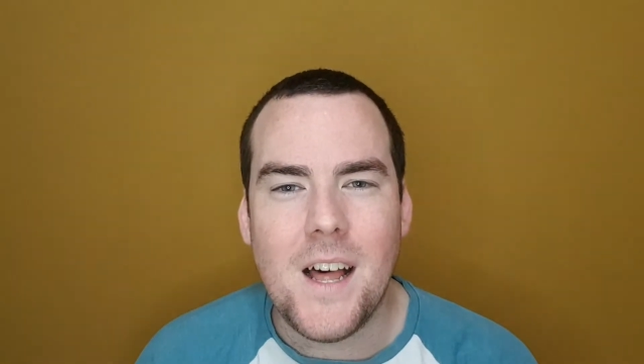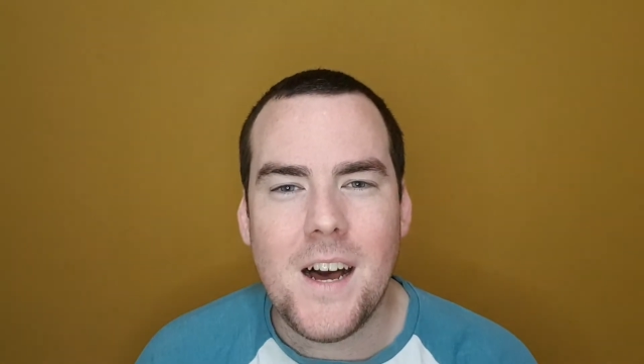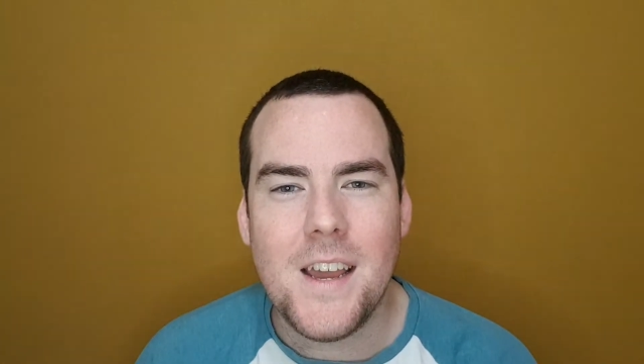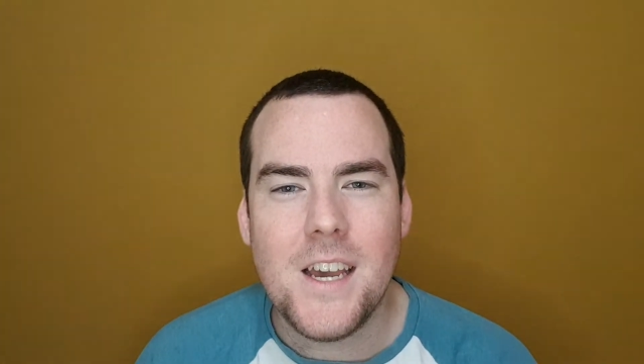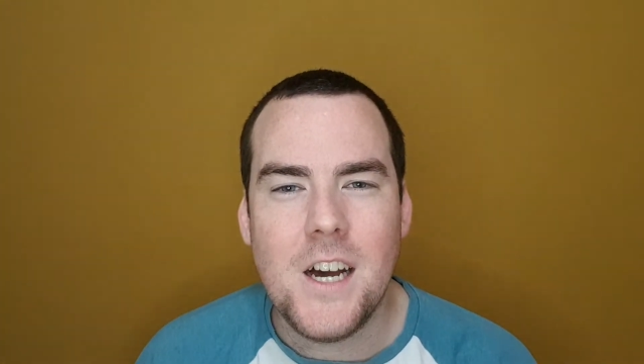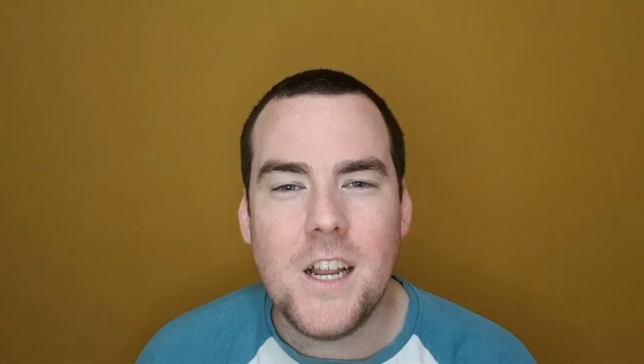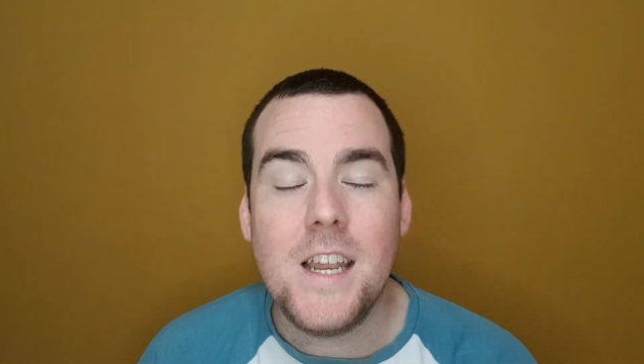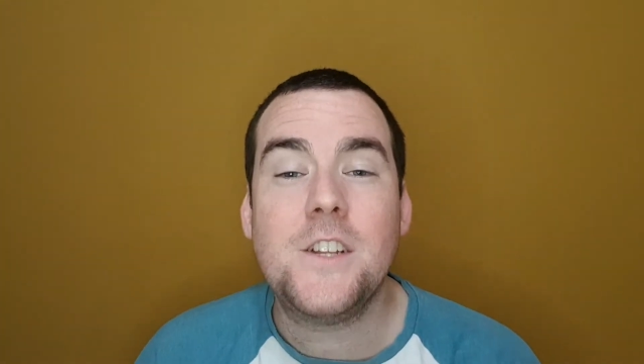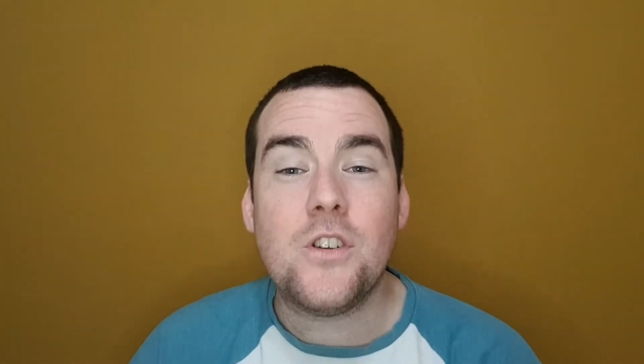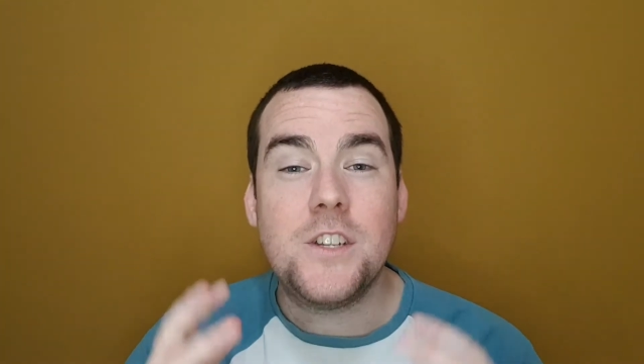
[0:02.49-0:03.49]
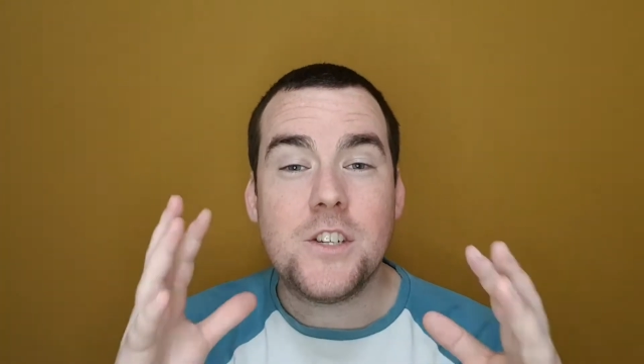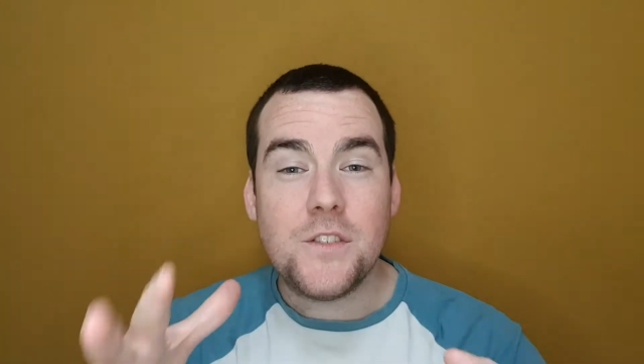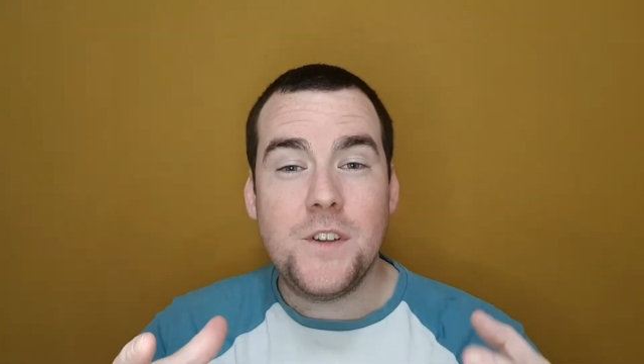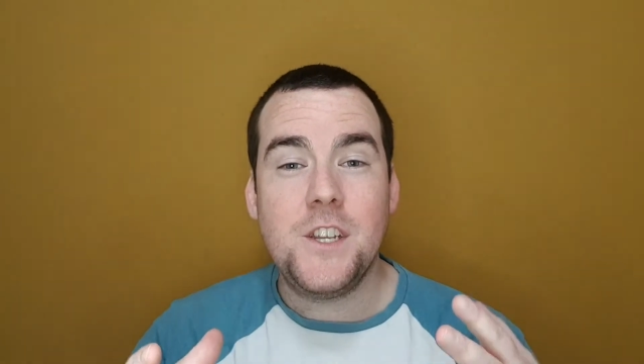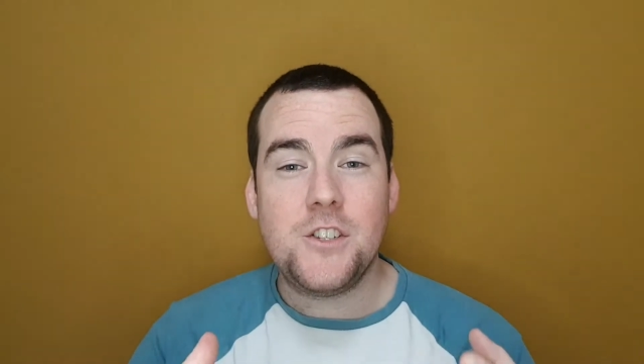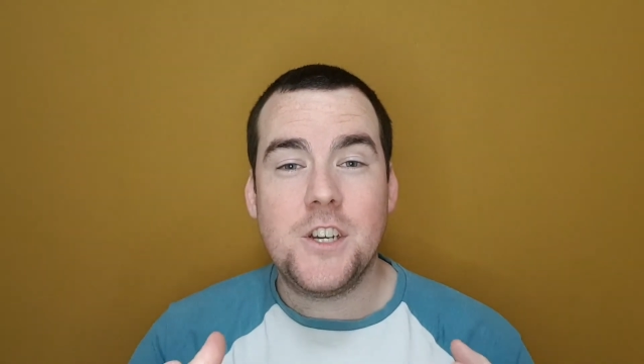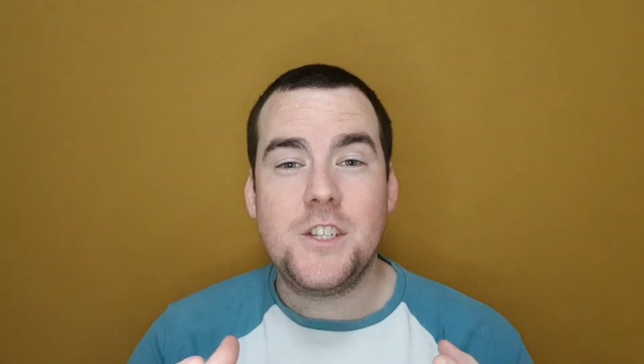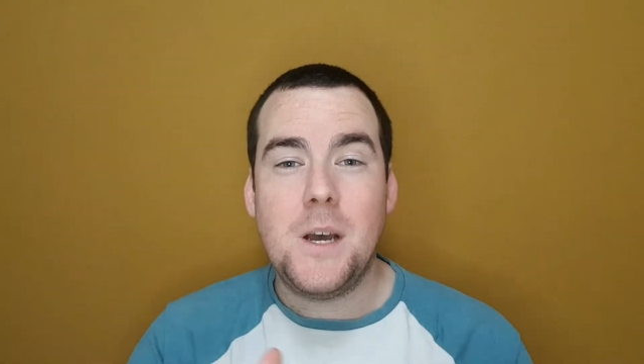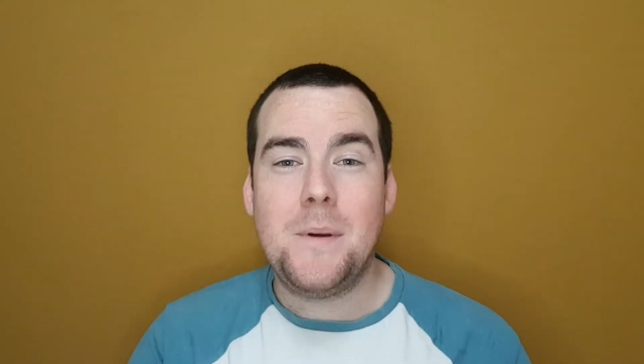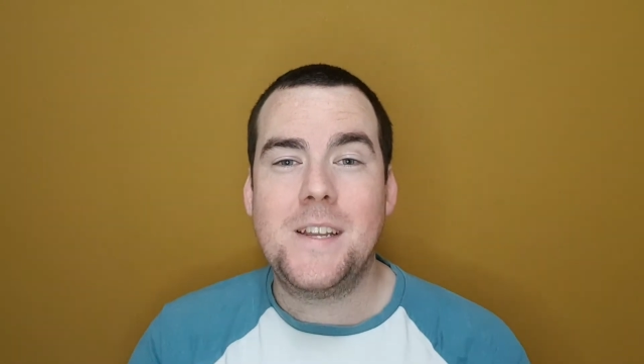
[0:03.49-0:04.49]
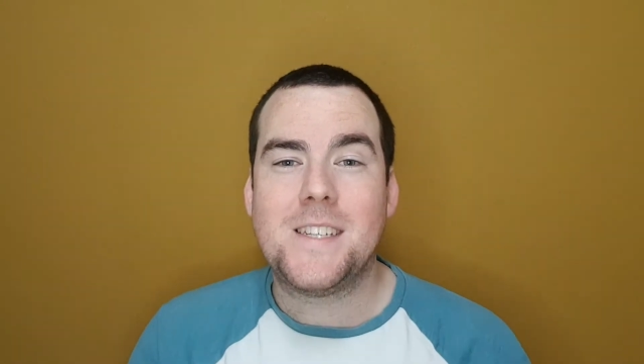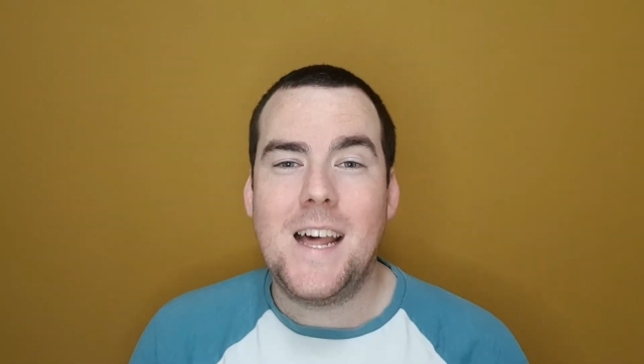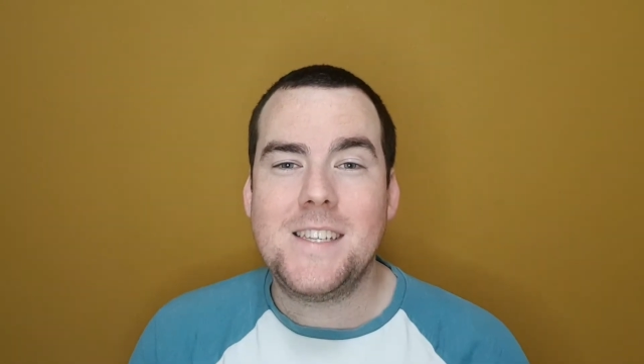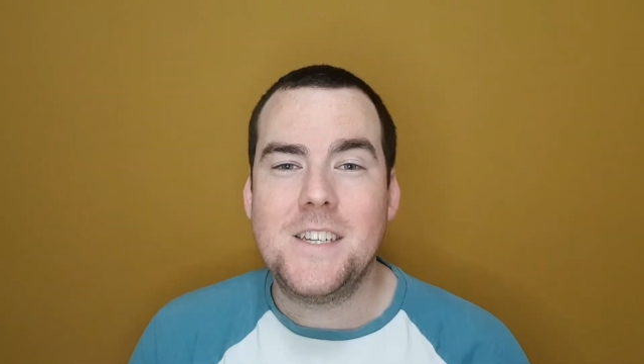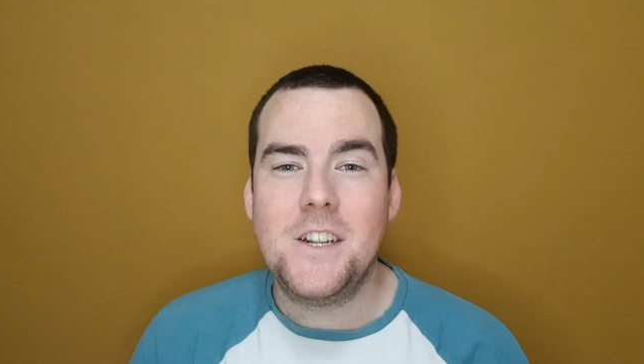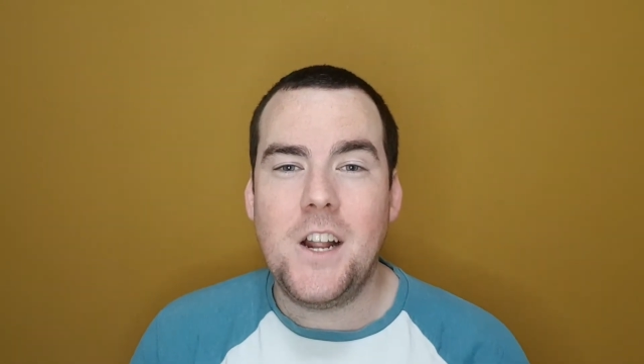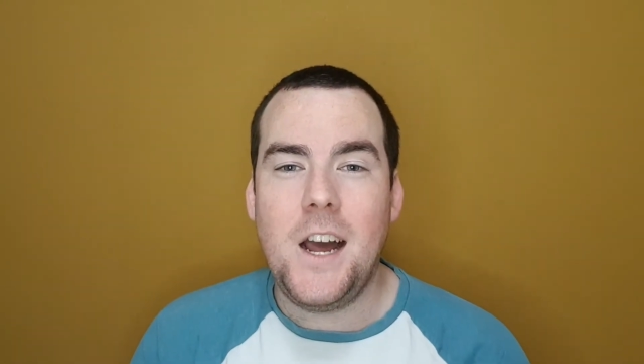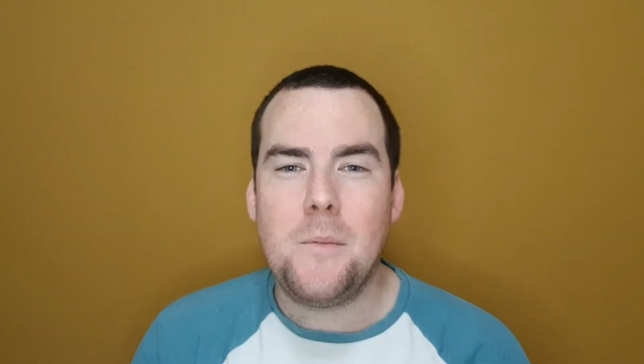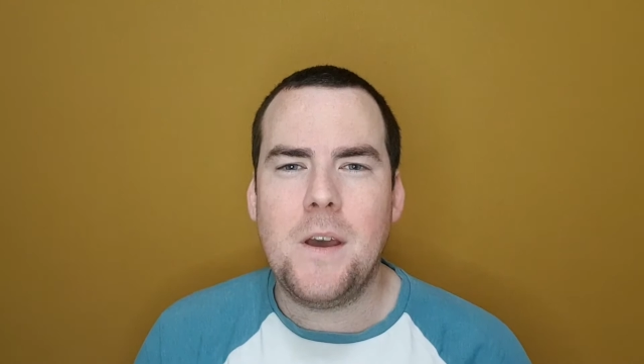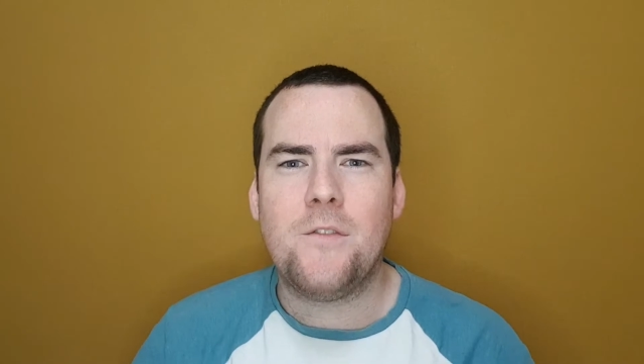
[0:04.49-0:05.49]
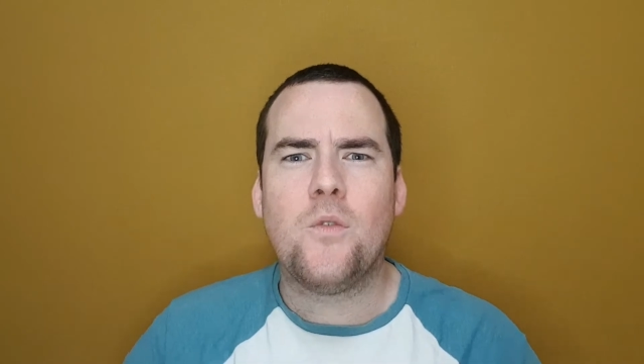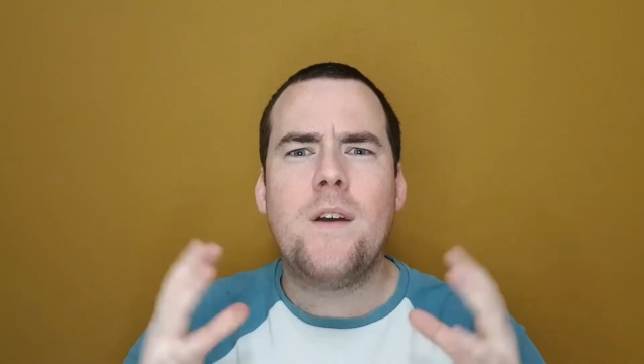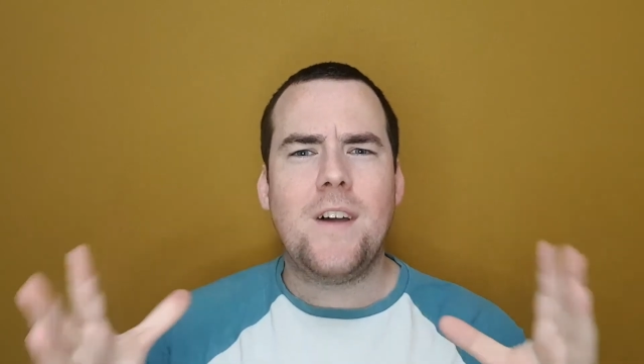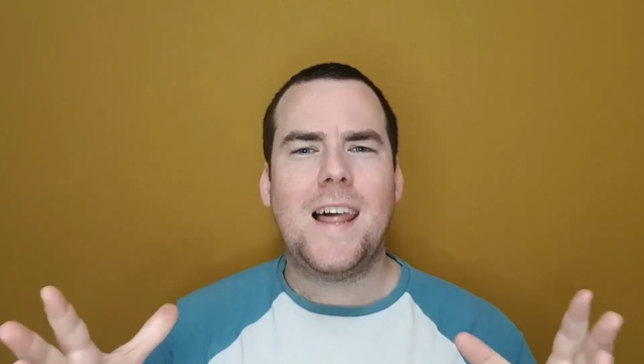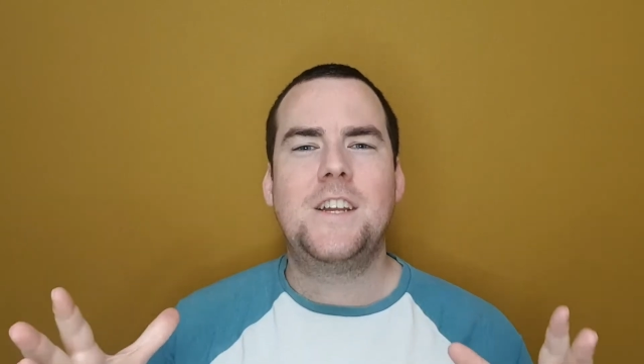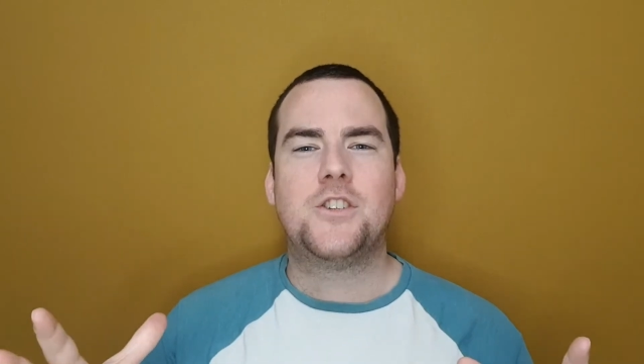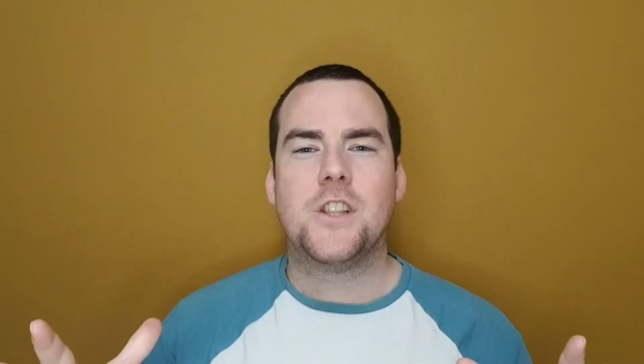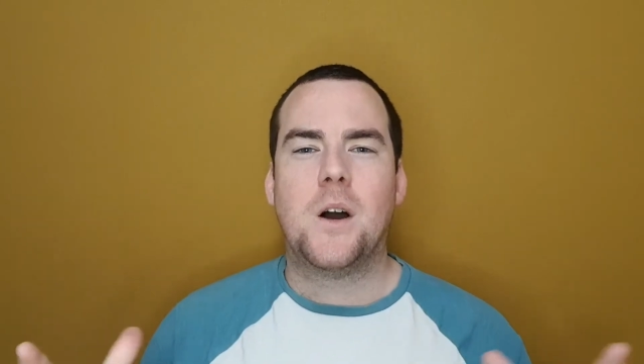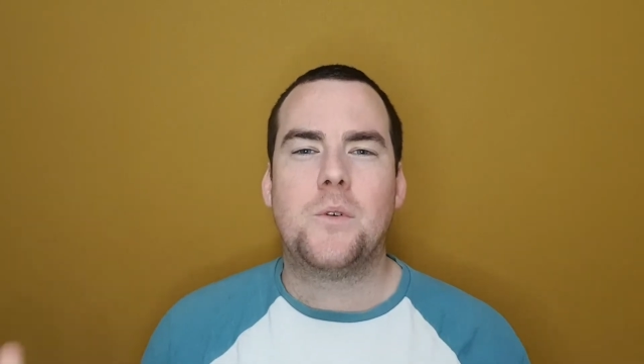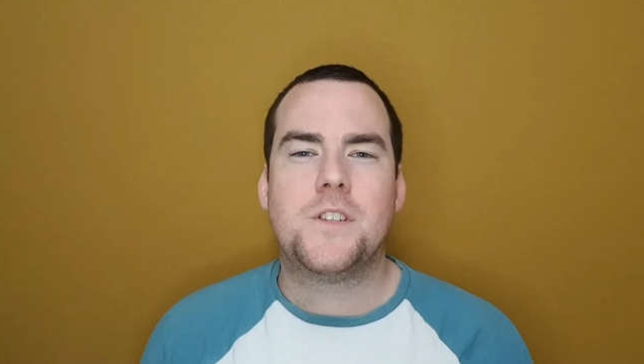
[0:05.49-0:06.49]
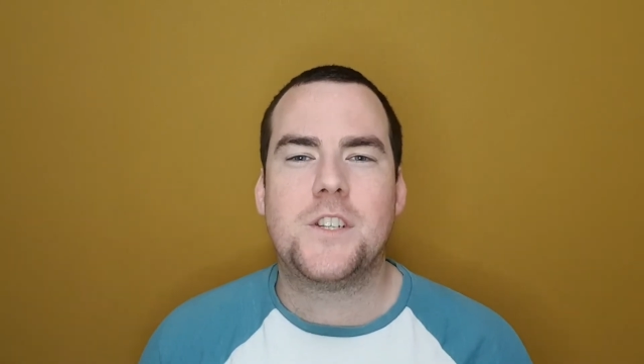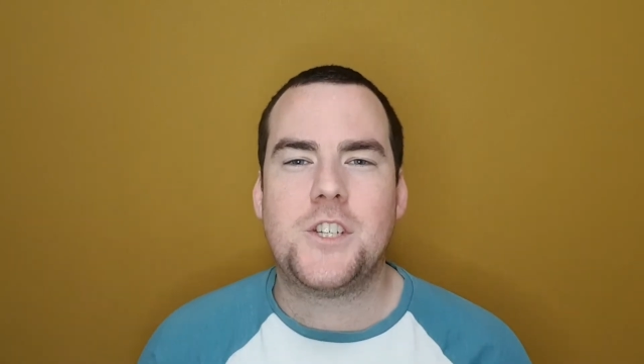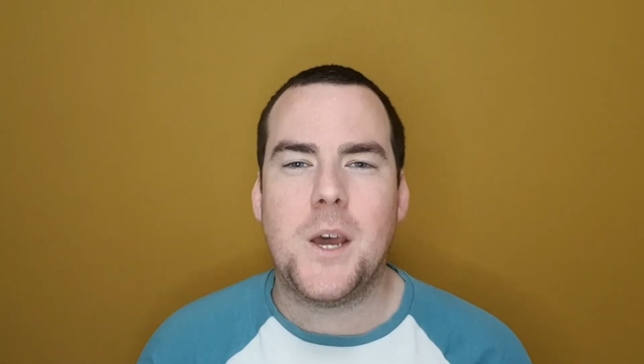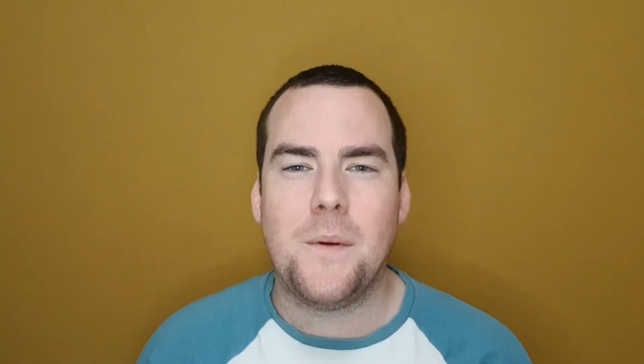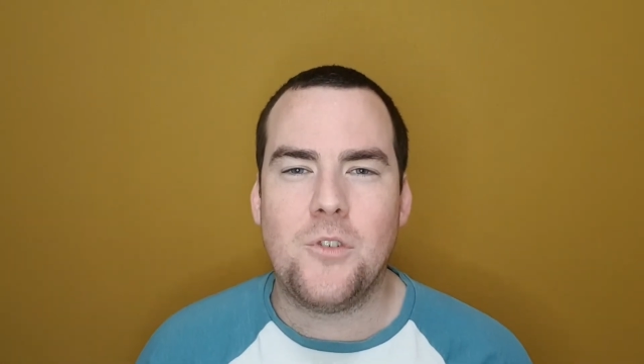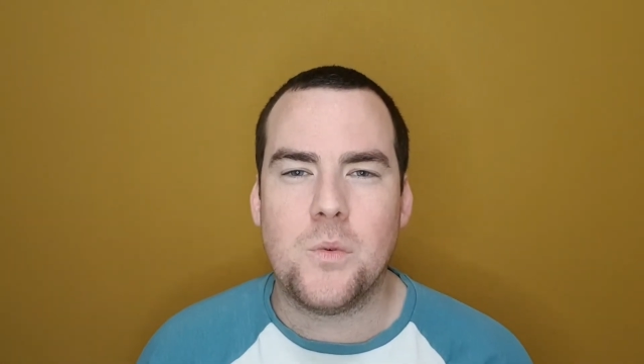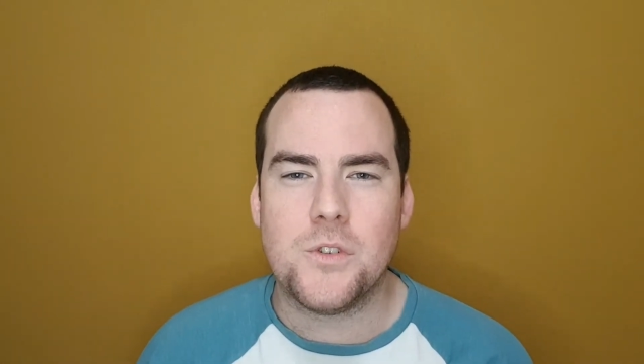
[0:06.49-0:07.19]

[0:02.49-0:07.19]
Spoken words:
I literally just finished a Japanese lesson and I had a bit of a revelation that I wanted to share with you all.